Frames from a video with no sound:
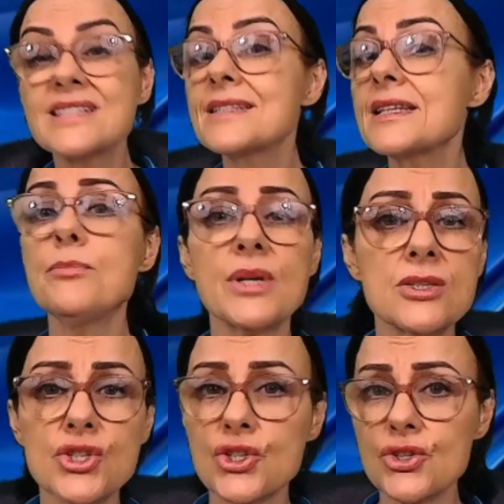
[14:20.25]

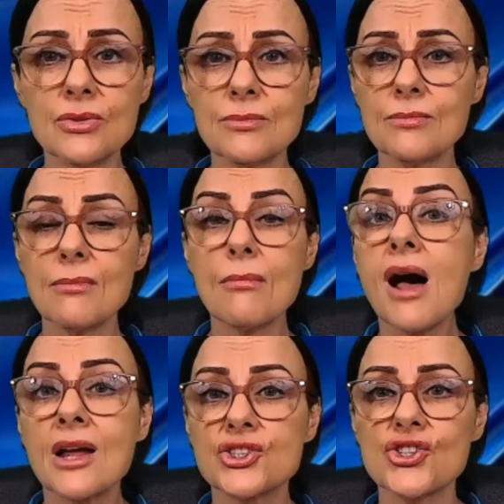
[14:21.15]
sleeping too
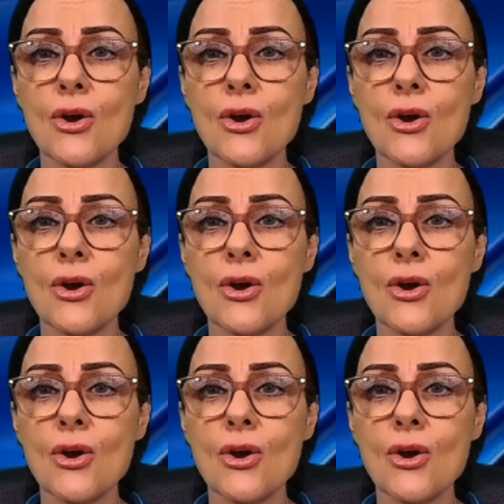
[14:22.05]
much,